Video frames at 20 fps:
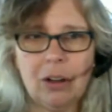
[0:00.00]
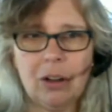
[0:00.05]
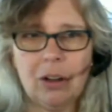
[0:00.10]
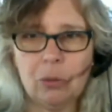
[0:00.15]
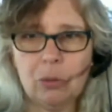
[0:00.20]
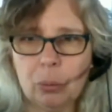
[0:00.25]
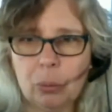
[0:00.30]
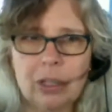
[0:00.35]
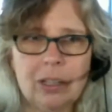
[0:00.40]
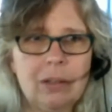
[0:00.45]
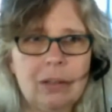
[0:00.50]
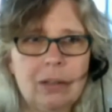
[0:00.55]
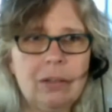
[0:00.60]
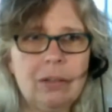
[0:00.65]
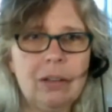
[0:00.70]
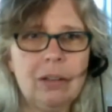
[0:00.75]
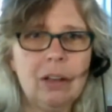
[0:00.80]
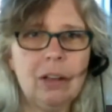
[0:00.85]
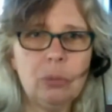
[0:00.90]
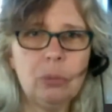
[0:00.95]
a
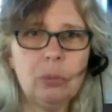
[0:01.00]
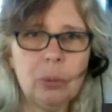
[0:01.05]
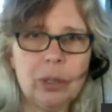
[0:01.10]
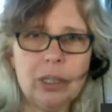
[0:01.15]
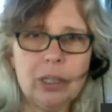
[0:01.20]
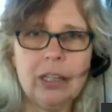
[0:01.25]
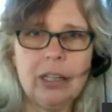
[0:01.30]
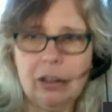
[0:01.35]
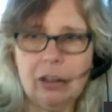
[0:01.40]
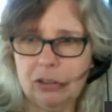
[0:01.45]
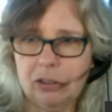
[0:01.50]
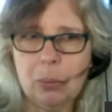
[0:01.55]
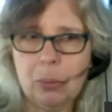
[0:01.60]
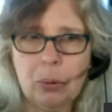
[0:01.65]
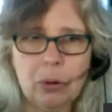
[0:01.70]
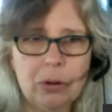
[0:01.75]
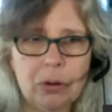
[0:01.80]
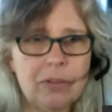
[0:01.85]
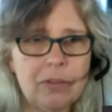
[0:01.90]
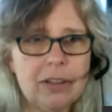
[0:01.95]
really nice
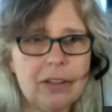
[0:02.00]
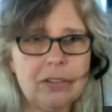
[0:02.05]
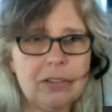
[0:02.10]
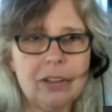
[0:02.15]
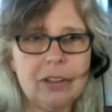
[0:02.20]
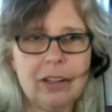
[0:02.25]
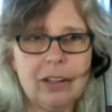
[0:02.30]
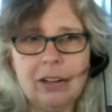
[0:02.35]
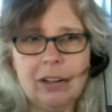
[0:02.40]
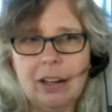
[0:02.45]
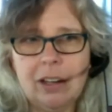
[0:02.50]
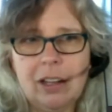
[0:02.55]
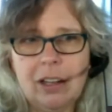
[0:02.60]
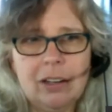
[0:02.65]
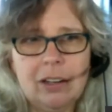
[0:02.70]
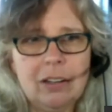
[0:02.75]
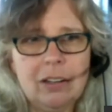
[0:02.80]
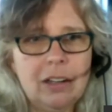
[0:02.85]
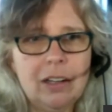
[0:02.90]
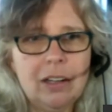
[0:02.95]
report of this,
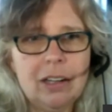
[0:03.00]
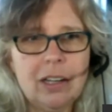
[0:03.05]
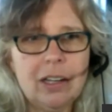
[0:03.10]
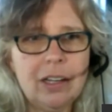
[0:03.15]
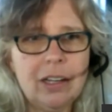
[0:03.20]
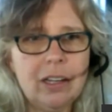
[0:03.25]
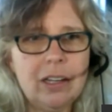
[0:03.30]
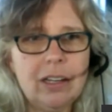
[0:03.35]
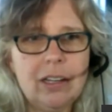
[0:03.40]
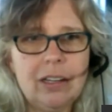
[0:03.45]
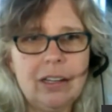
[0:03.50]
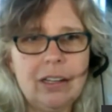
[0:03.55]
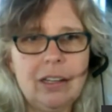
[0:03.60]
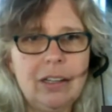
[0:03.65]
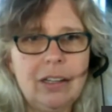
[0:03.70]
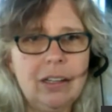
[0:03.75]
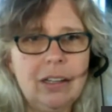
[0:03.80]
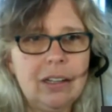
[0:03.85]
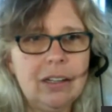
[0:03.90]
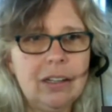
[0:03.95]
and
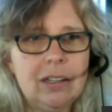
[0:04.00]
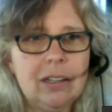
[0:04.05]
she